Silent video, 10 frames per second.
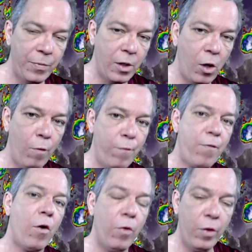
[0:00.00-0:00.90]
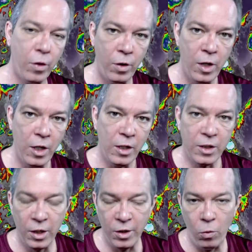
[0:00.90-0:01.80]
go further
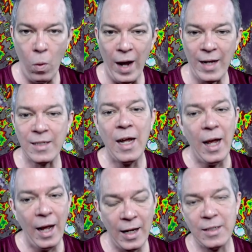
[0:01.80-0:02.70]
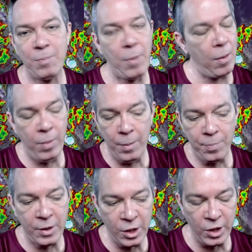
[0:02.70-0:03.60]
to the west, and be
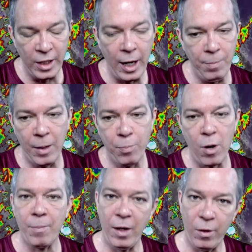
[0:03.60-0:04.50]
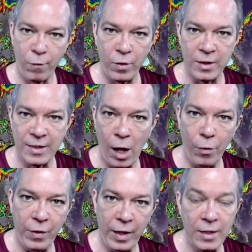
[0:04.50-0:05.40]
potentially a big problem either for the
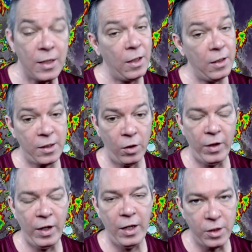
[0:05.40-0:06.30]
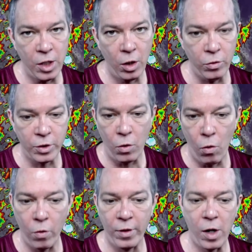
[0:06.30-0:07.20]
southeast, still the east coast,
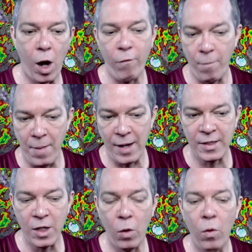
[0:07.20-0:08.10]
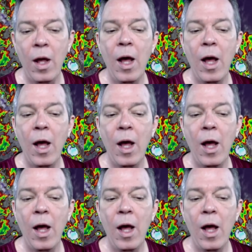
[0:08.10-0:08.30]
or the Gulf of Mexico.